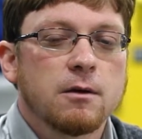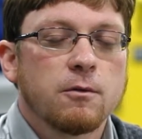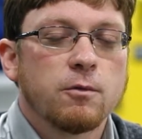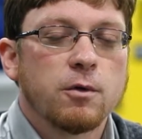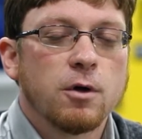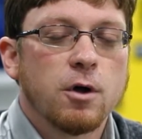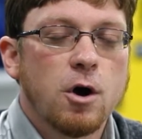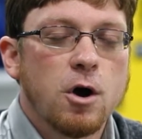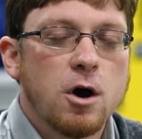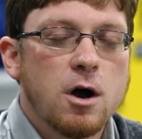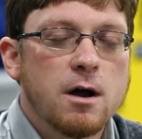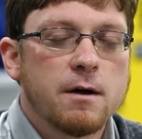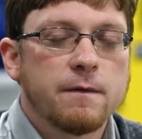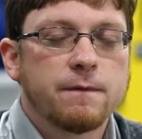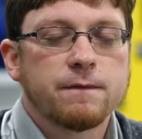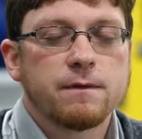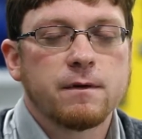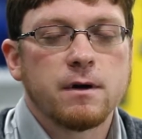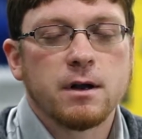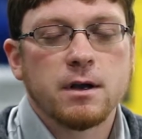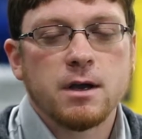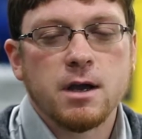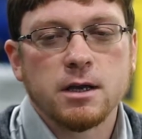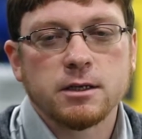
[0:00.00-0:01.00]

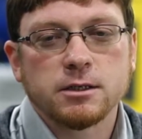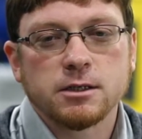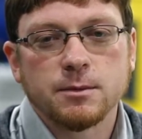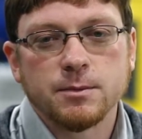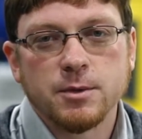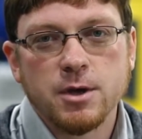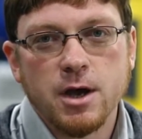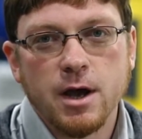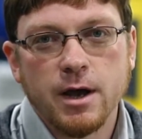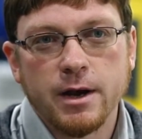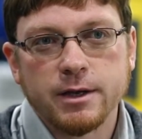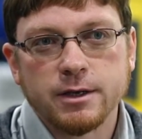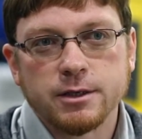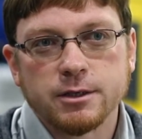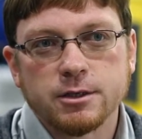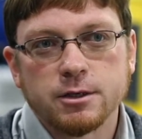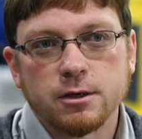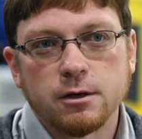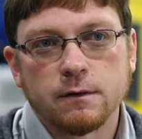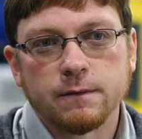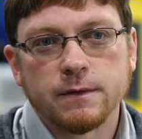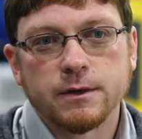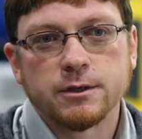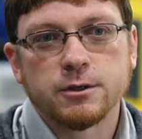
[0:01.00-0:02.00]
offer a custom cutting
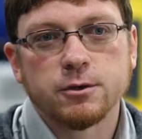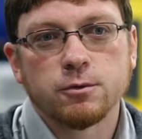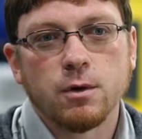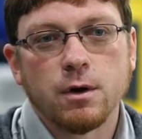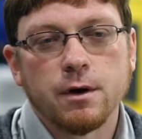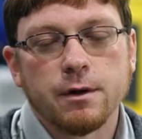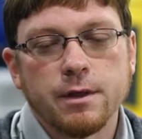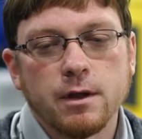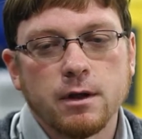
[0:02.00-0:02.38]
service to where